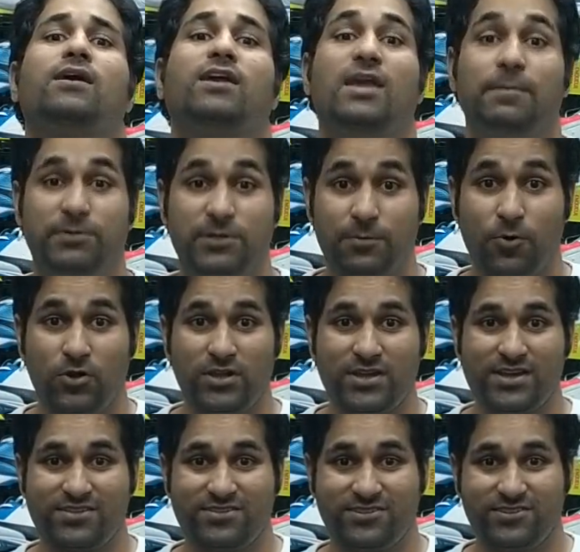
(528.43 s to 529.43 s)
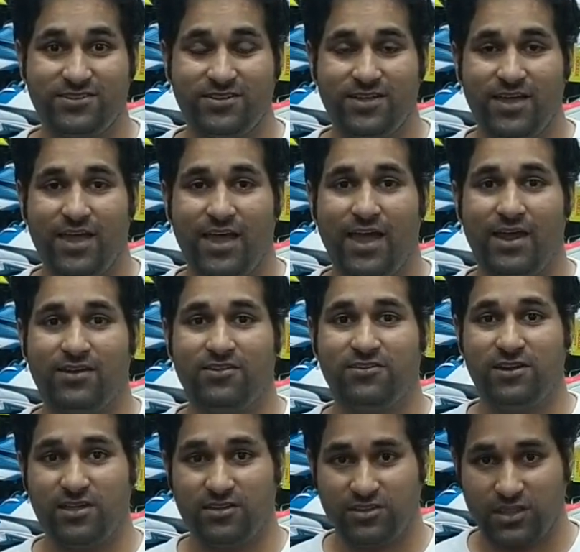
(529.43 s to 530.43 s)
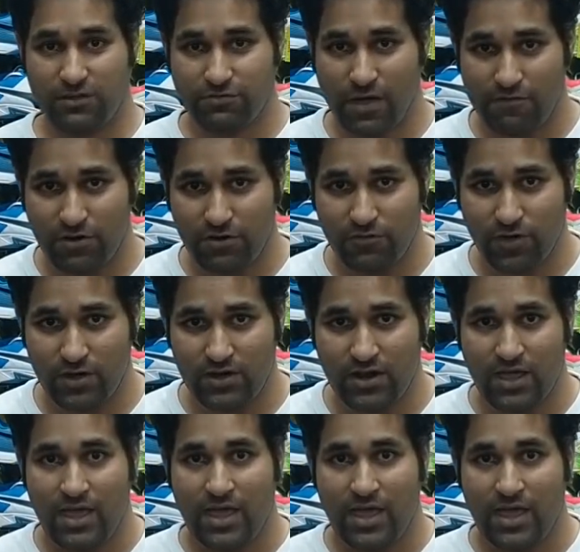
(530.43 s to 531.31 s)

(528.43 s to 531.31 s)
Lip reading: keep supporting us, and stay safe everyone.